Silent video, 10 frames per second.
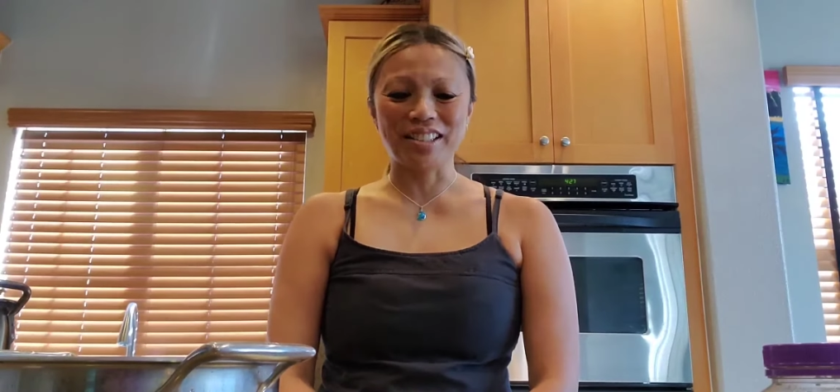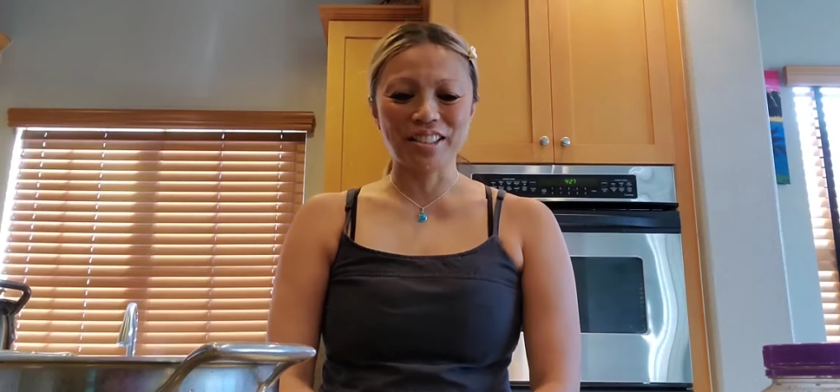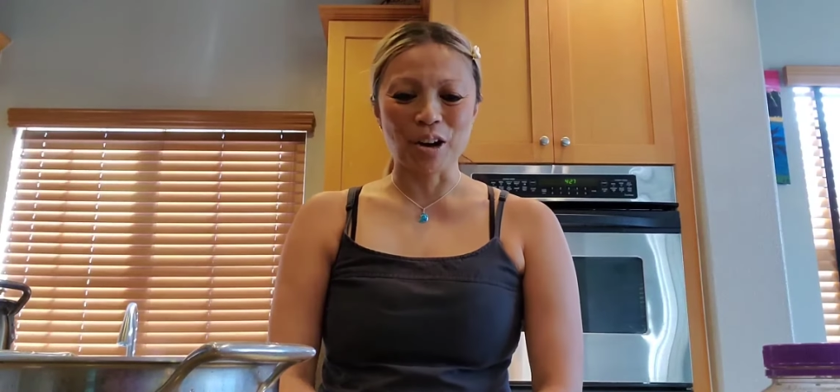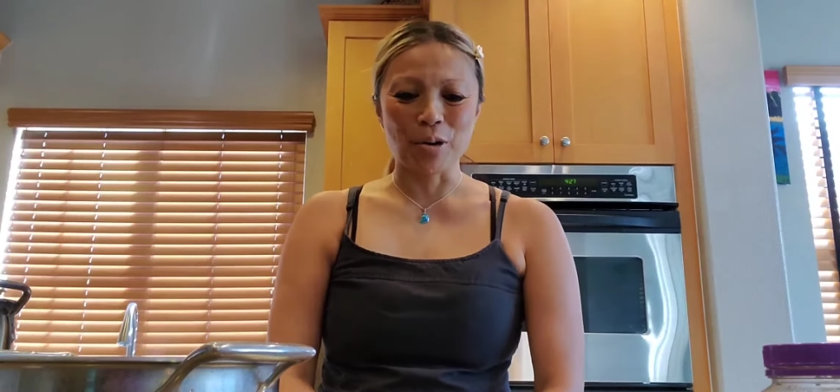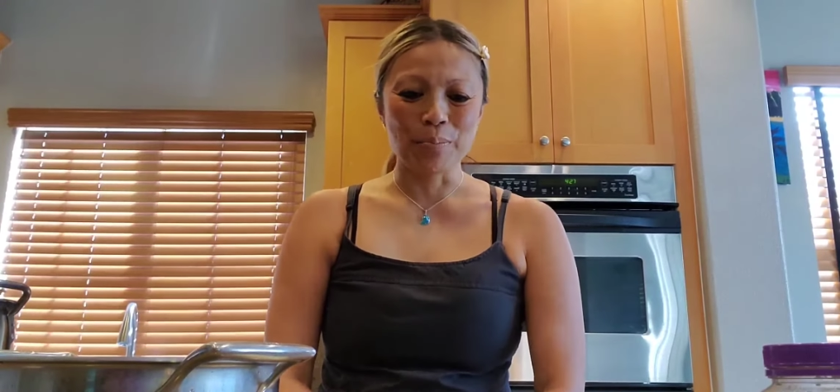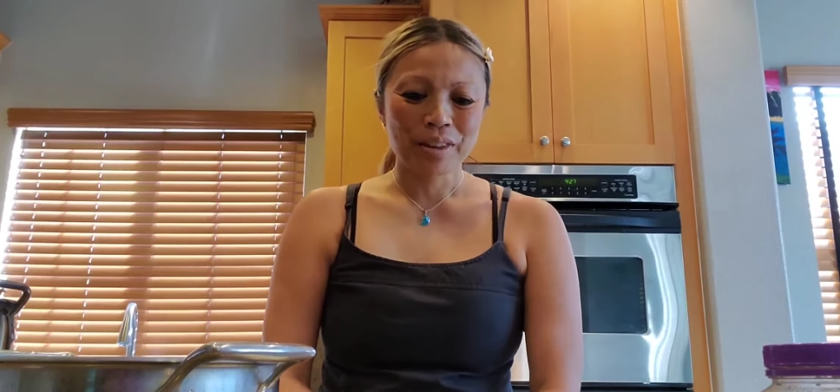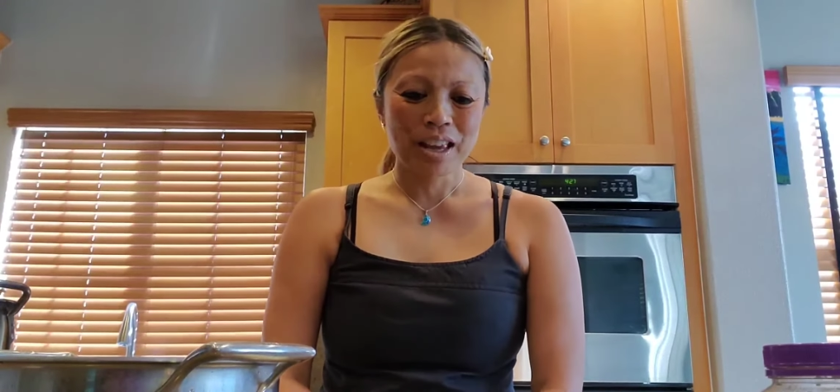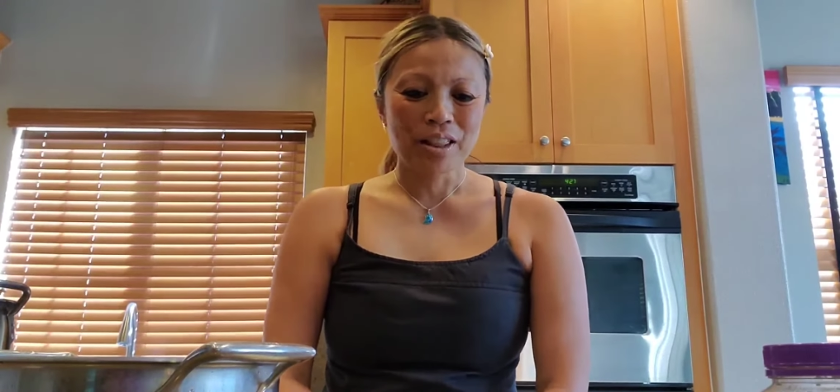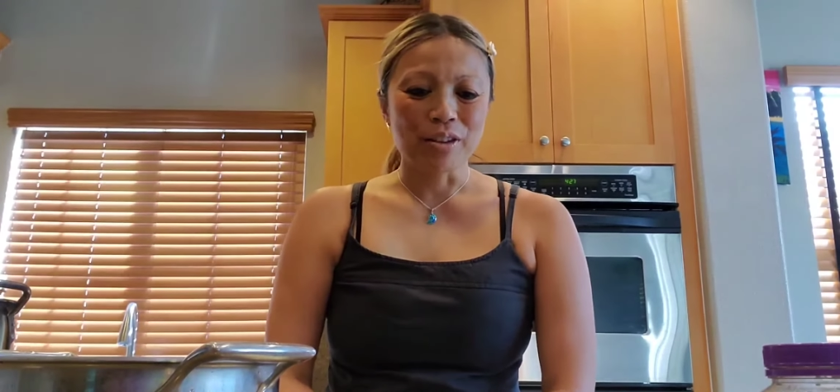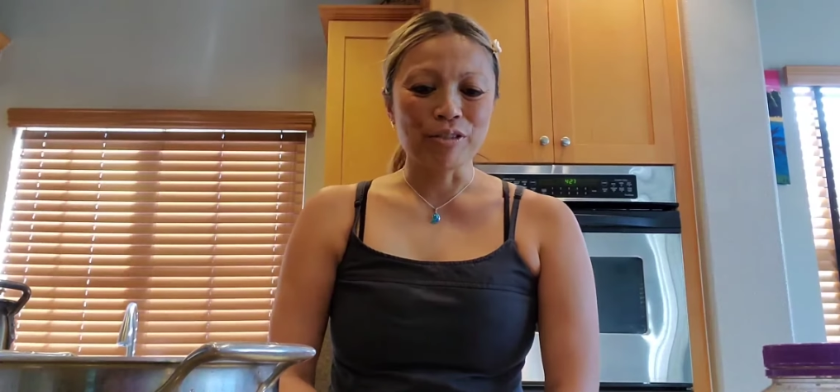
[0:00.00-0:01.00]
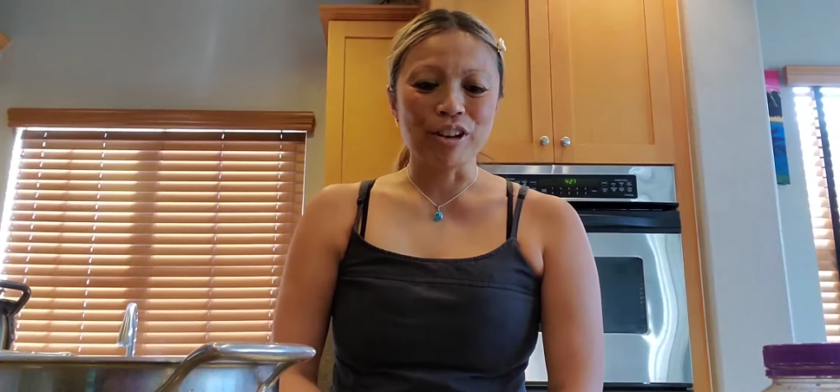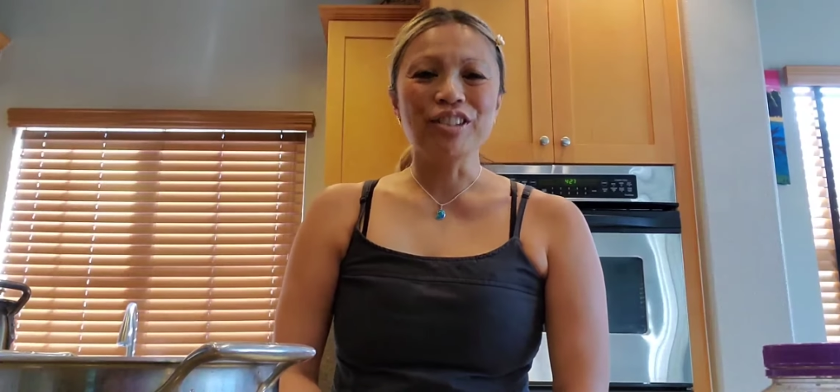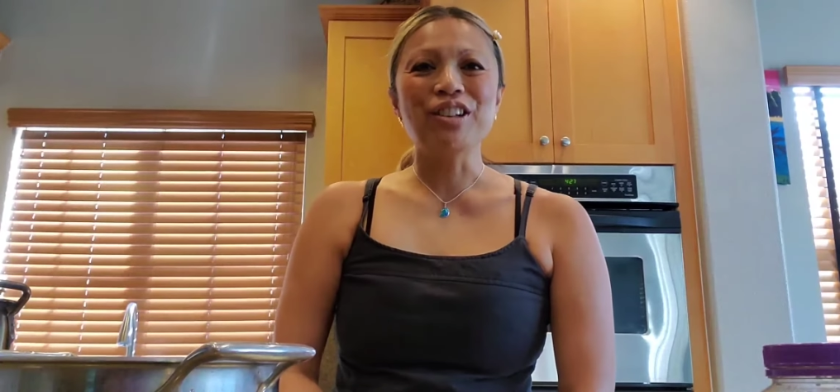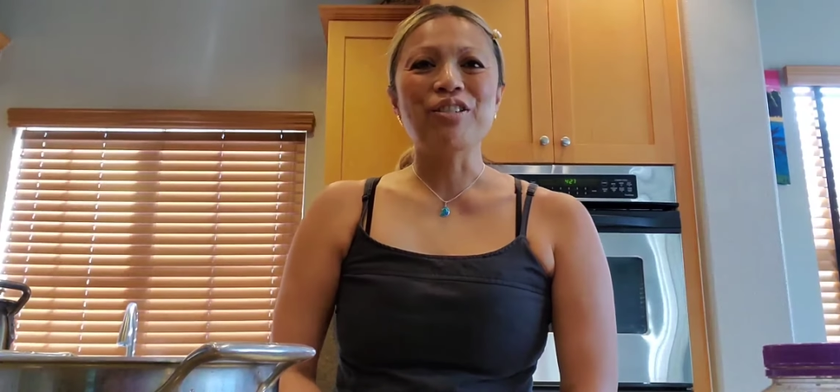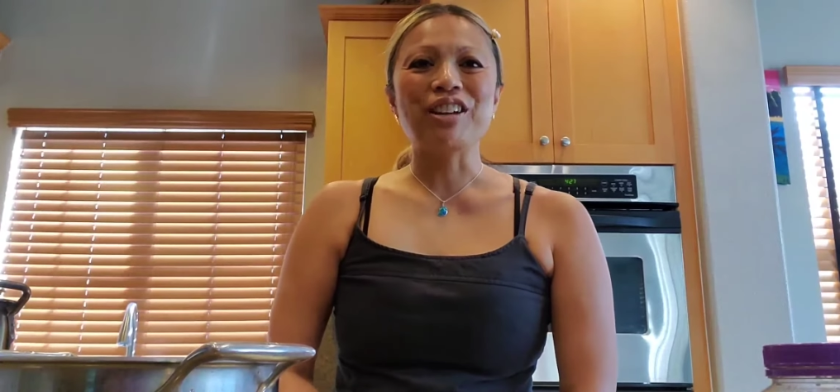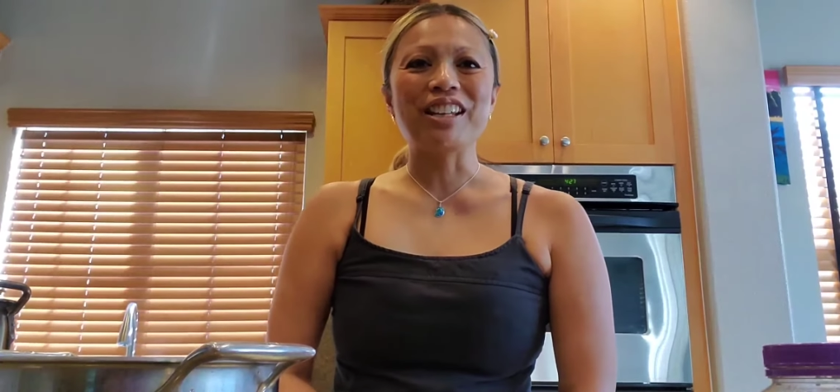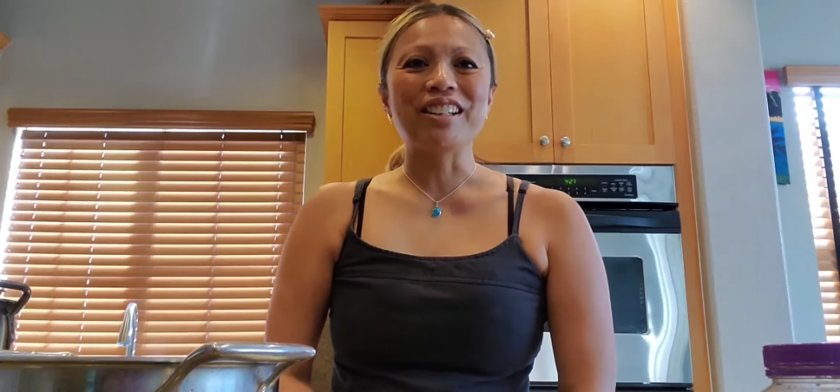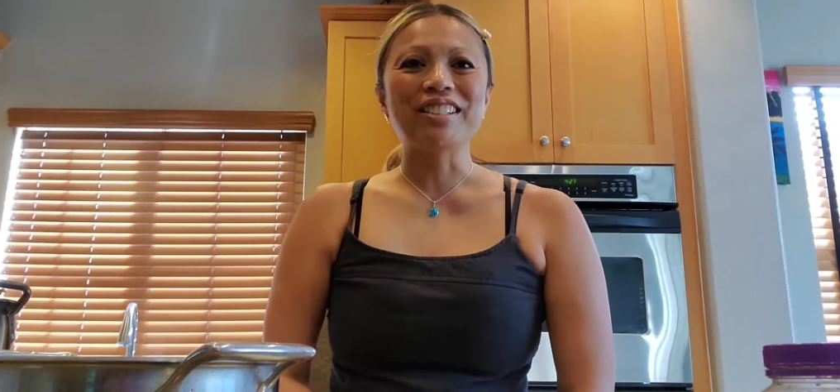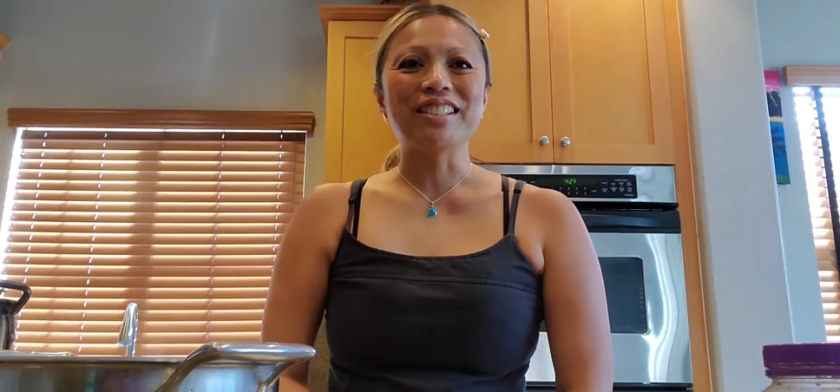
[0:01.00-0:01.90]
So, the first ingredients